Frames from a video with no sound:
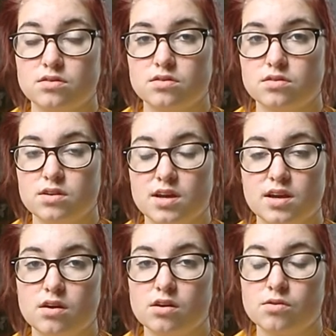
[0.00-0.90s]
they
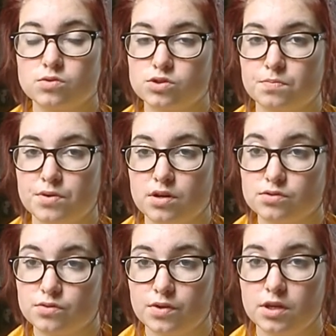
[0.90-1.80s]
are also proud
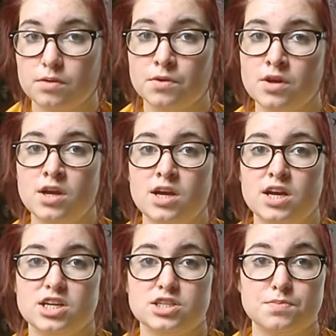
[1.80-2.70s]
of him,
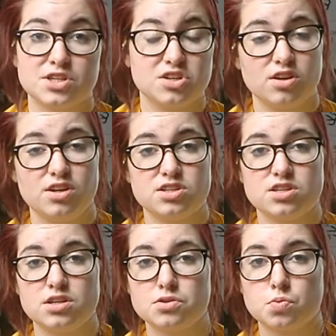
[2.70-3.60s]
especially
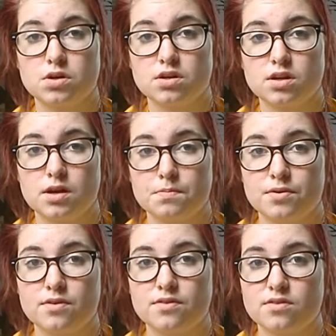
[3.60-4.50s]
since what
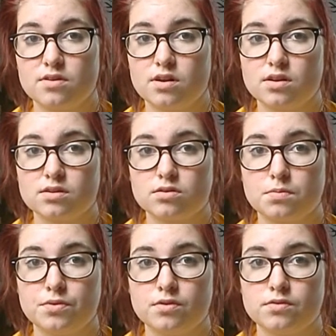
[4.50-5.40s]
happened a
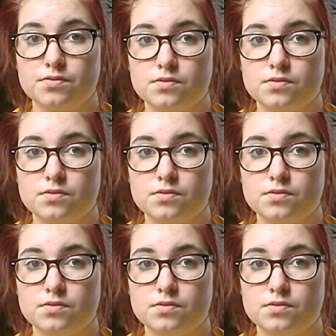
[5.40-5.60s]
couple of